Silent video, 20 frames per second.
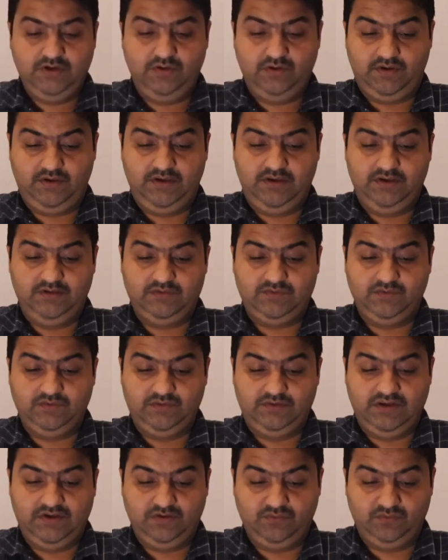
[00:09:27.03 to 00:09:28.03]
Okay, so
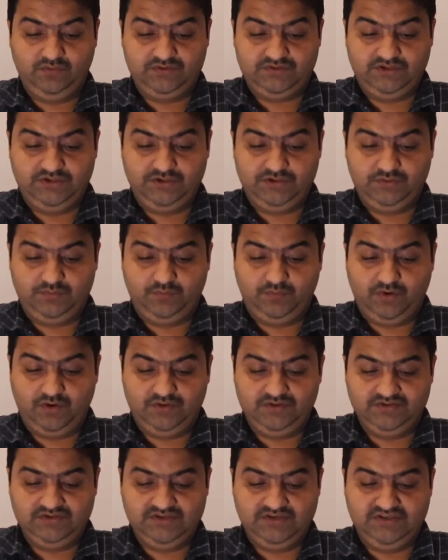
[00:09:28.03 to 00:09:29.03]
then goods issue
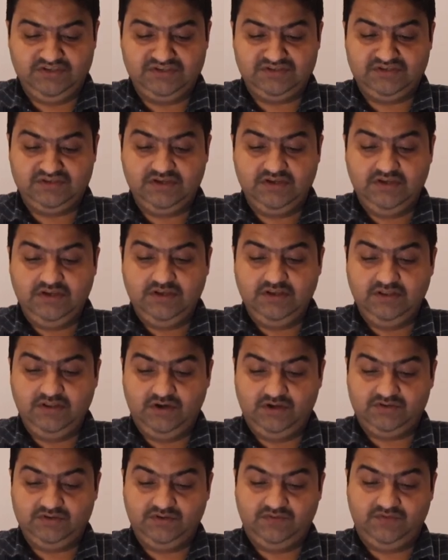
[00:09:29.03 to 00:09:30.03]
process,
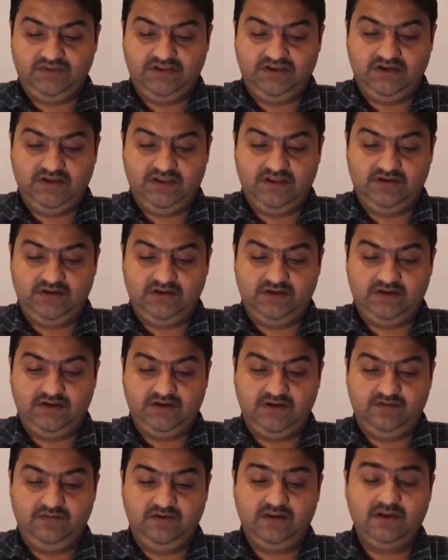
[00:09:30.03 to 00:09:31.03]
lots of things I
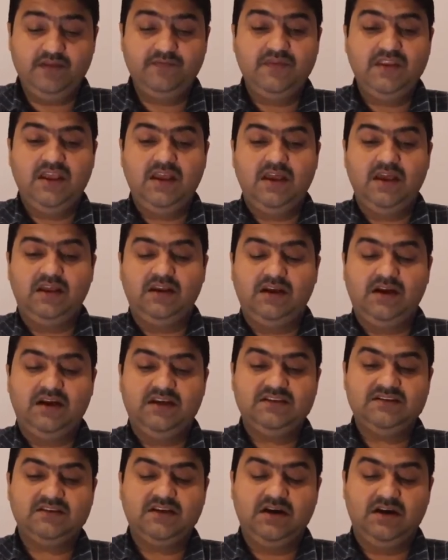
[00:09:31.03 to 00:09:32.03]
cover. And
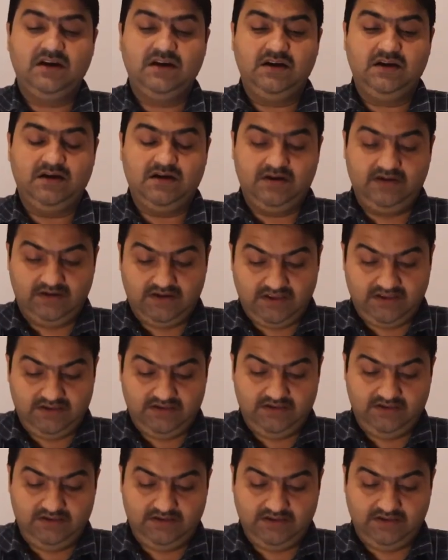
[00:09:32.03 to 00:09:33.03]
guys,
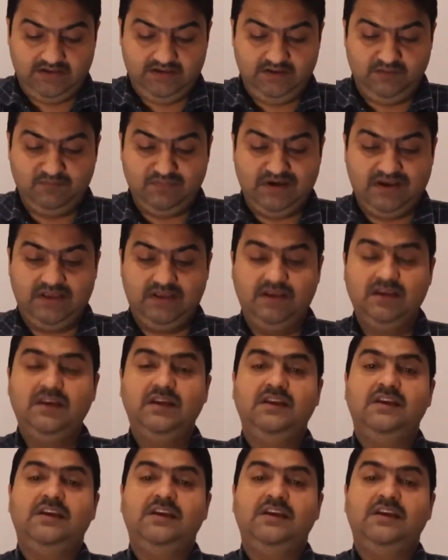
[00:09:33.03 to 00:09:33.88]
in my